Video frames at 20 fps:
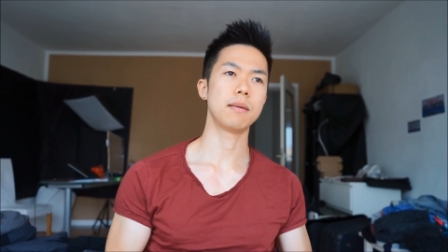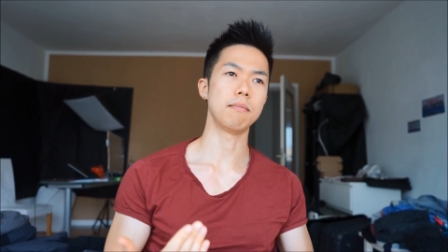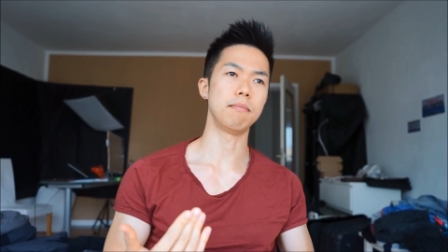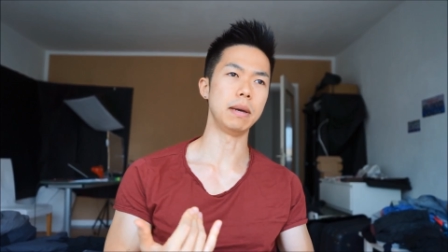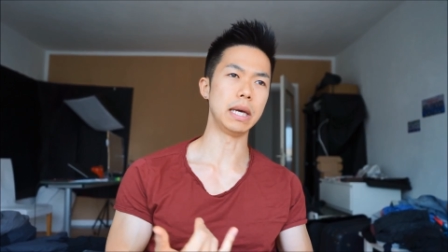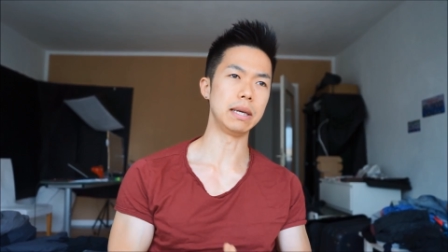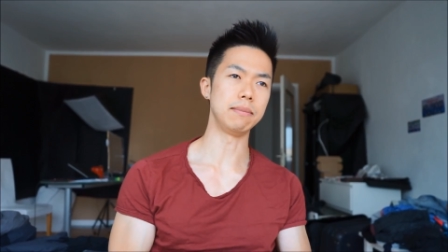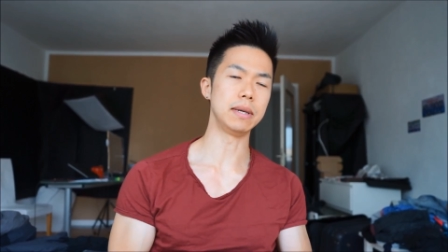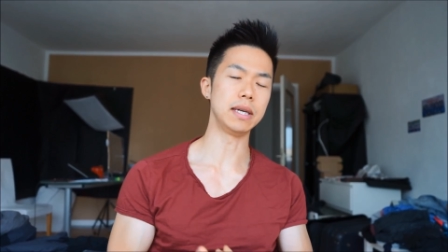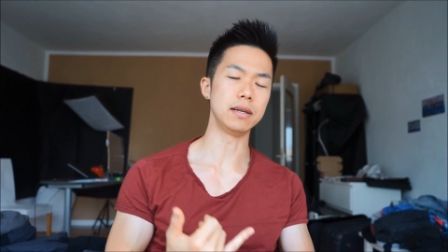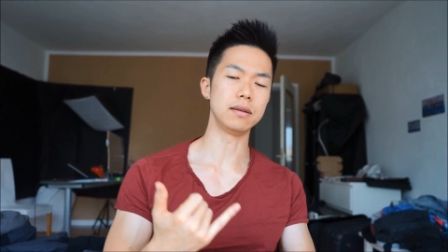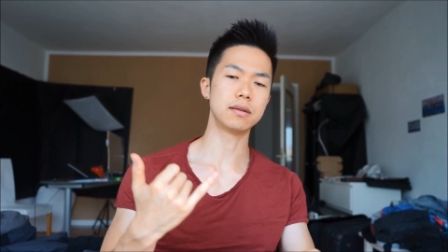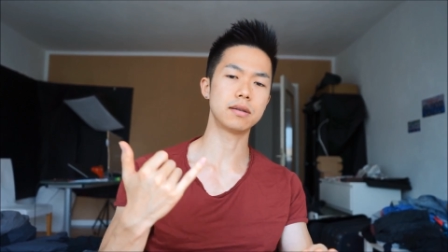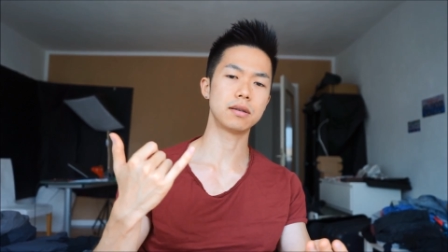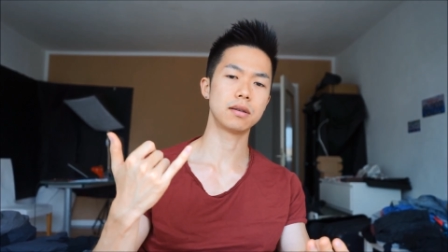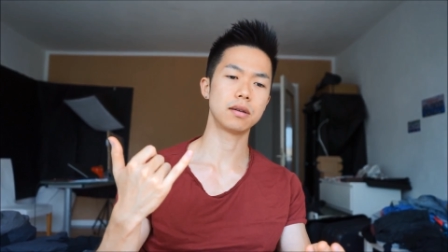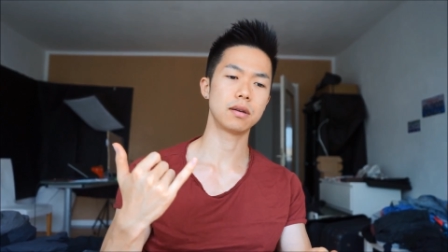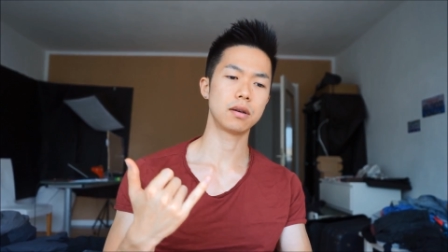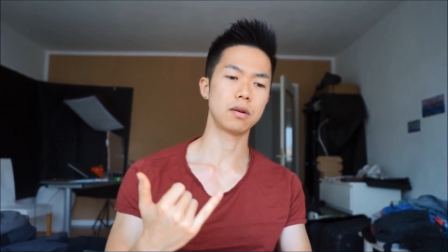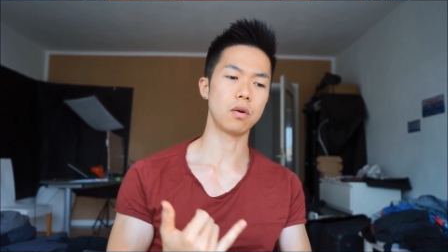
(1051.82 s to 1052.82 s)

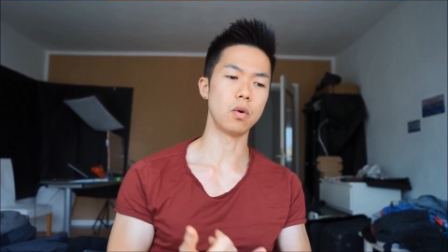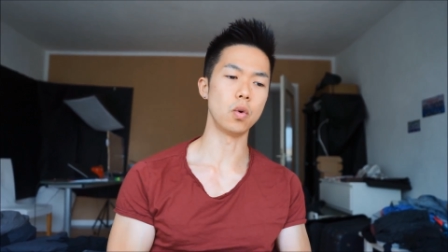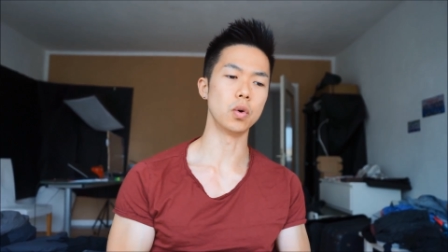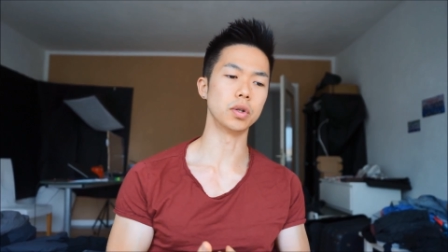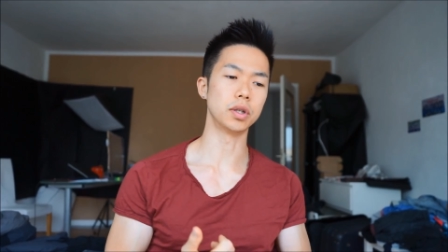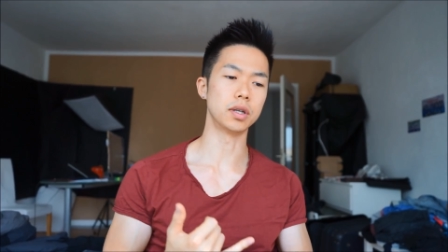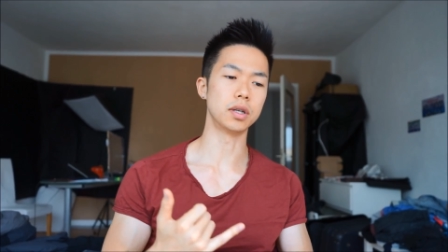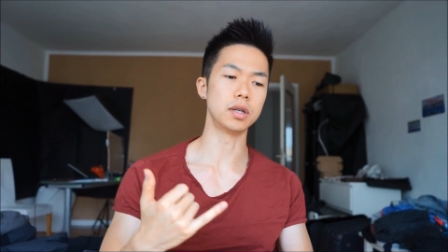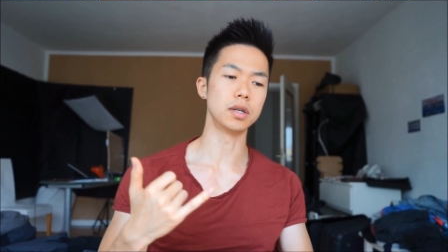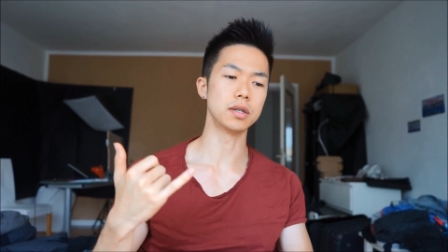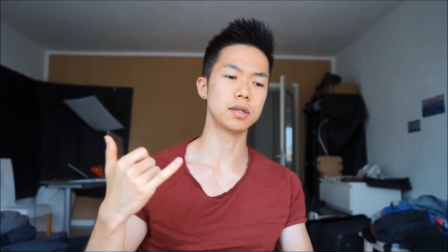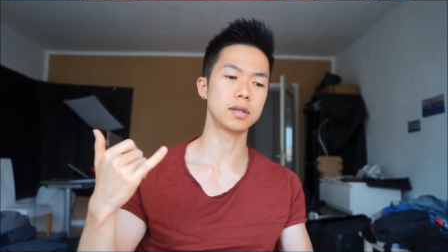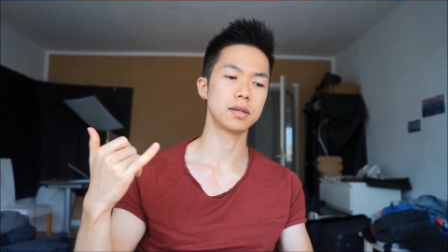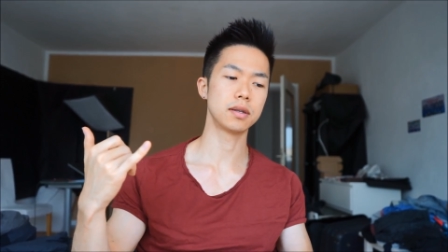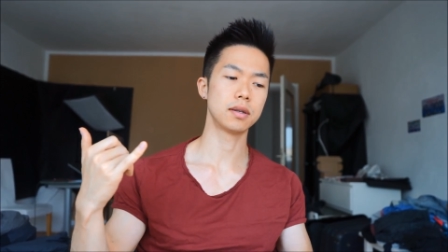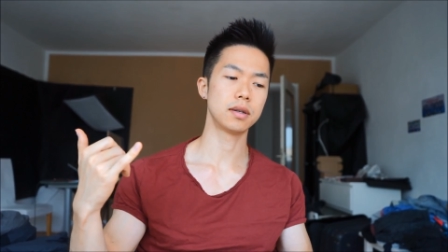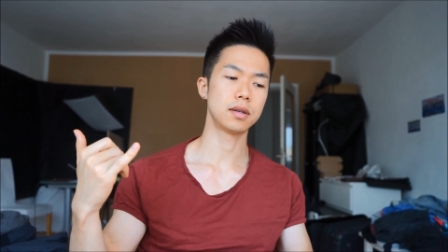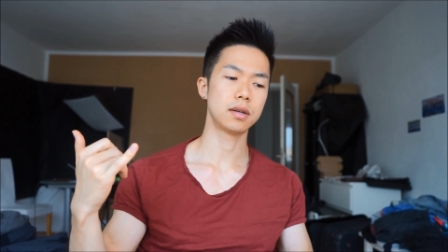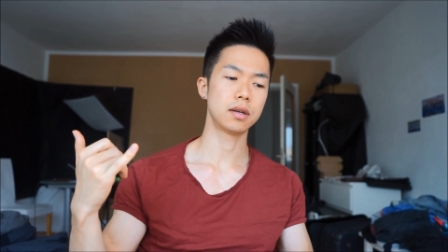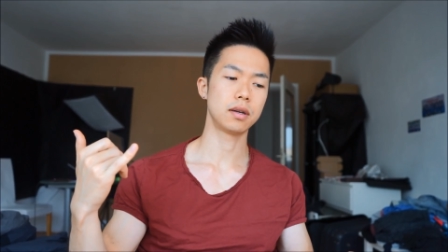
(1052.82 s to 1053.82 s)
babies,
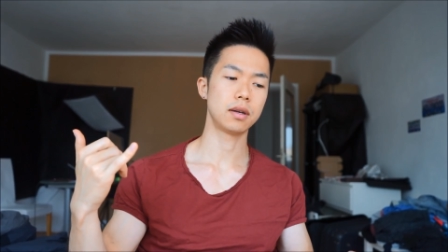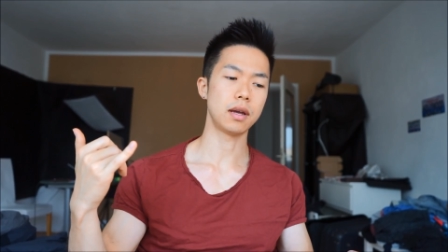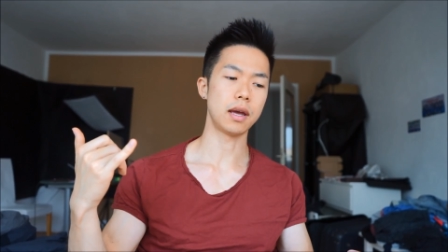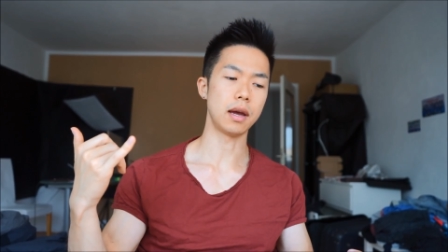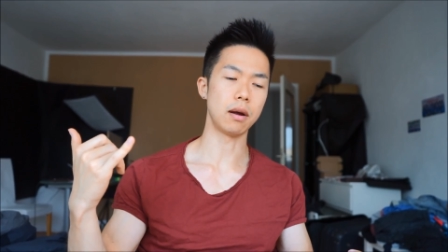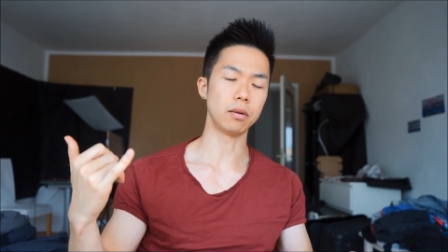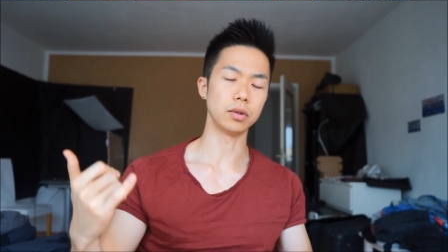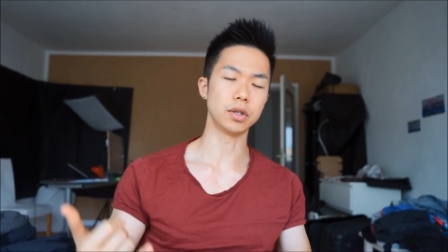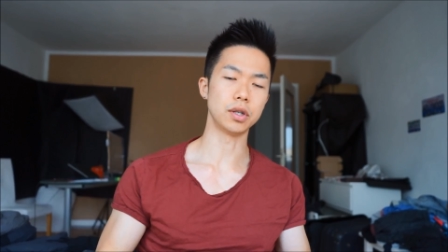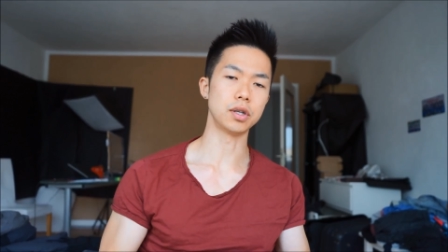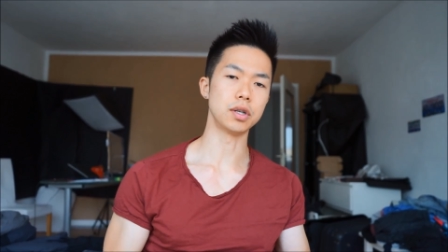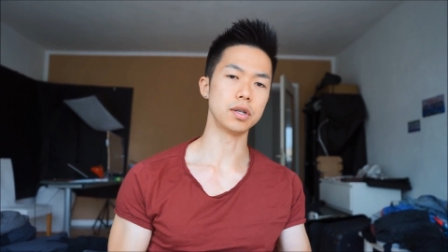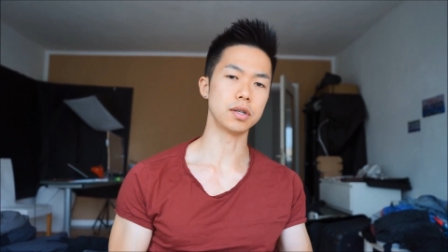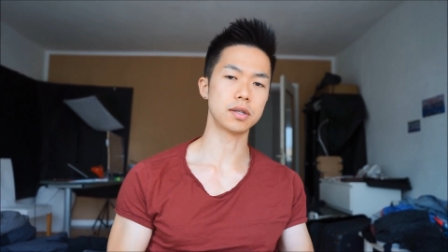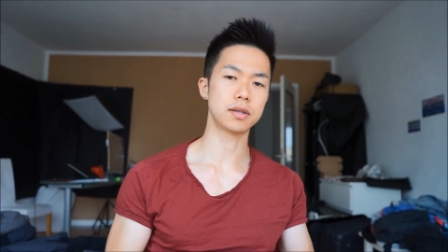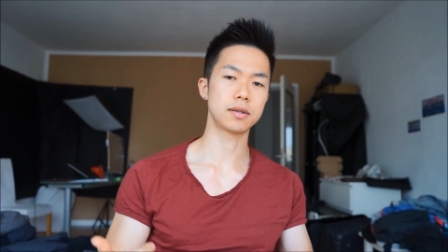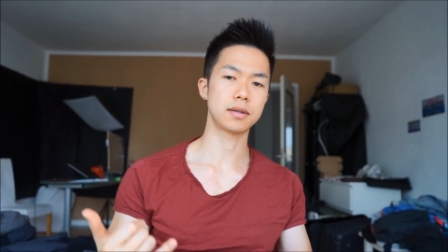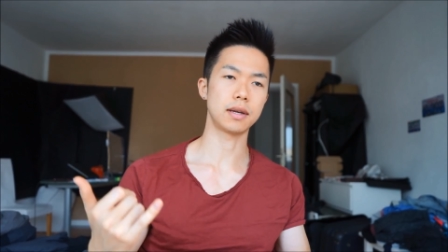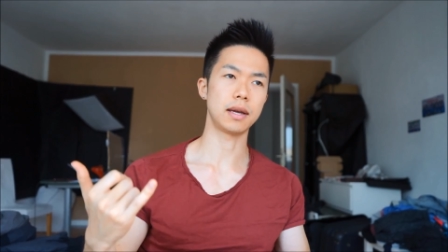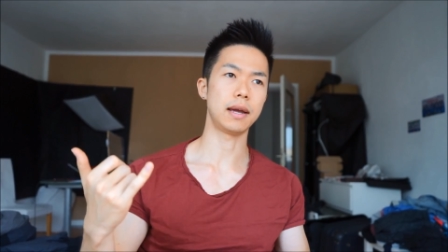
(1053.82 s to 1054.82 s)
others
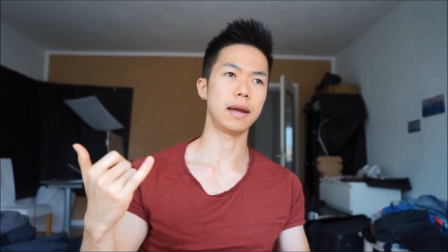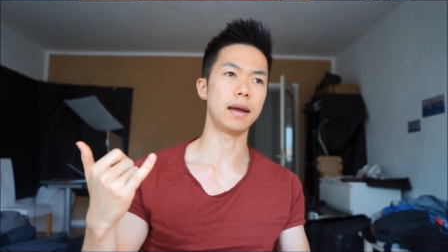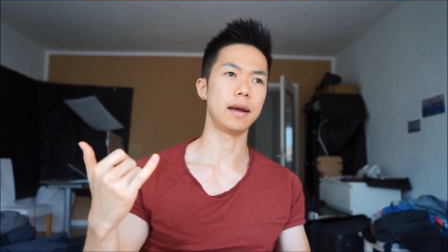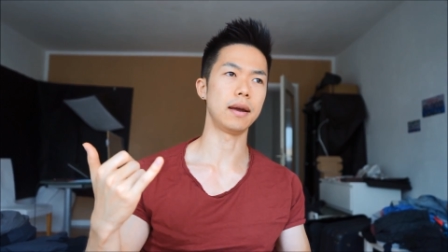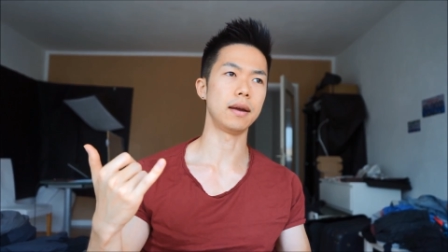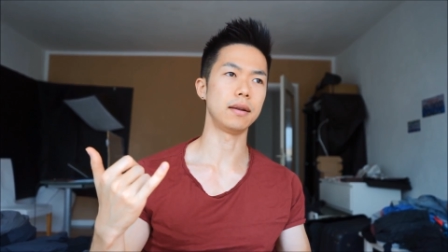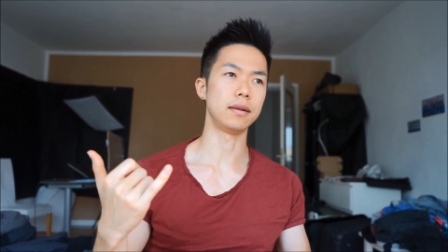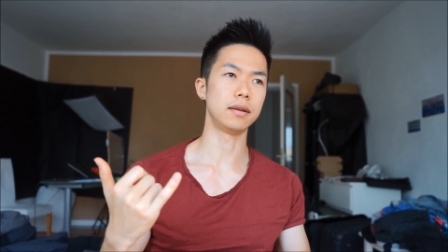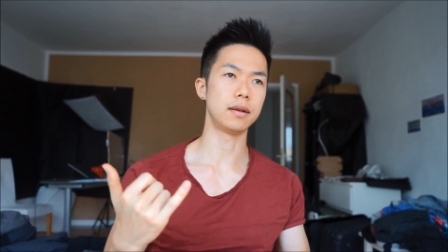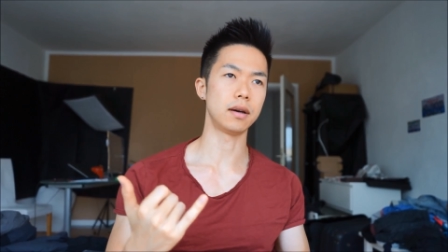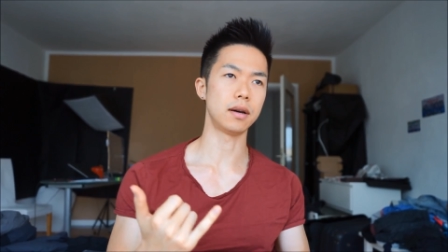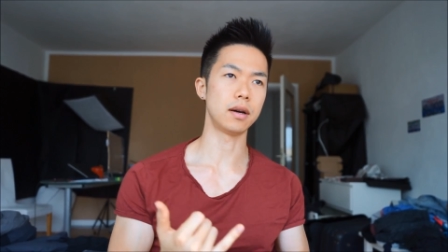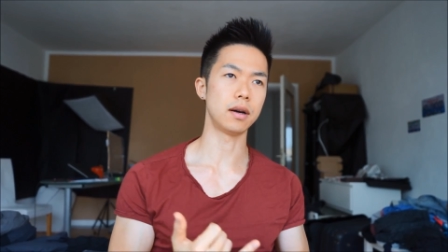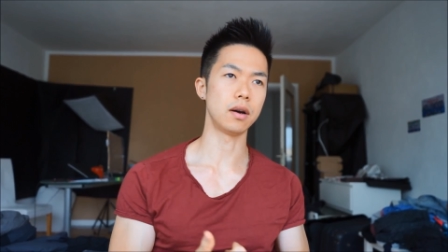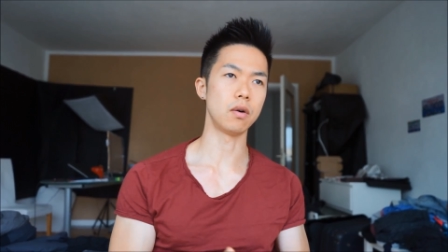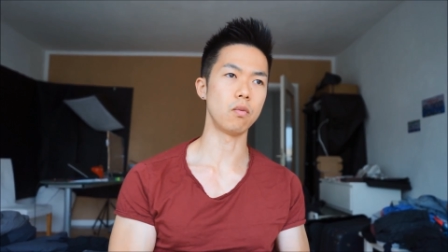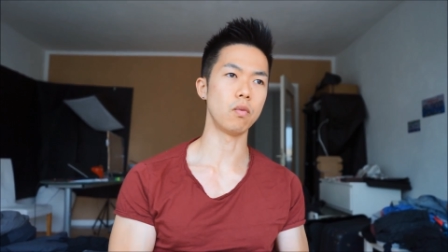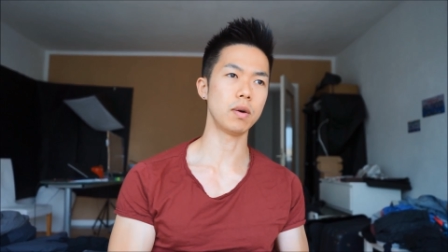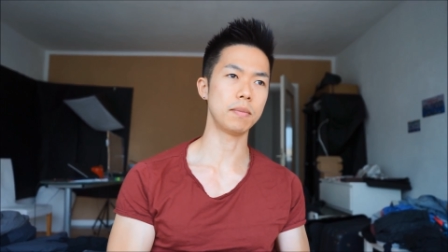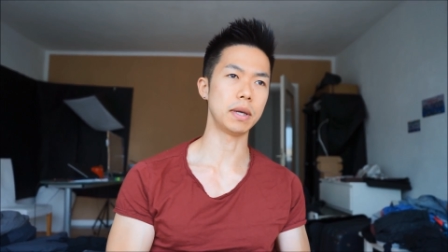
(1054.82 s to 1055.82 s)
elders and
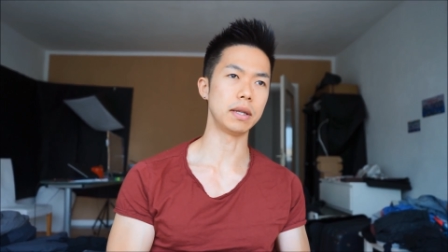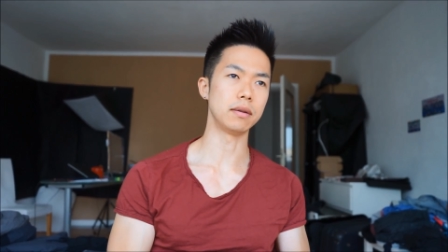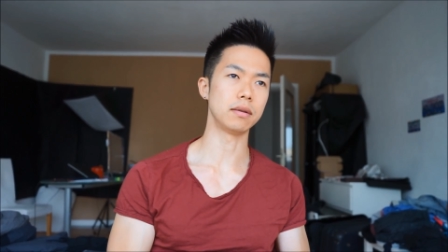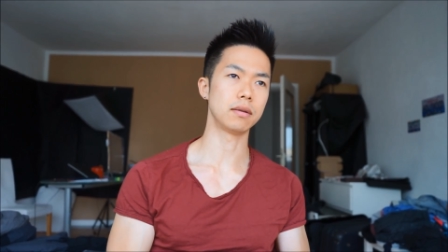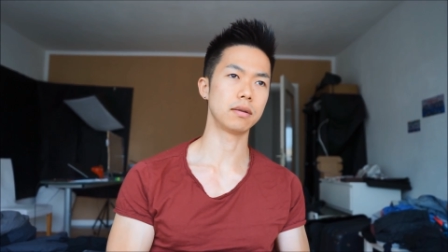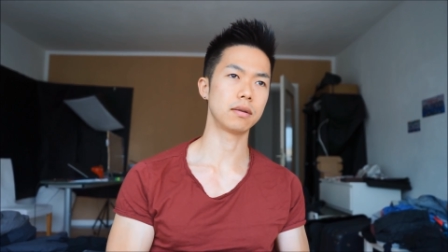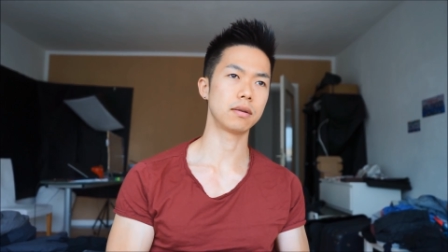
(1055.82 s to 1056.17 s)
uh, women.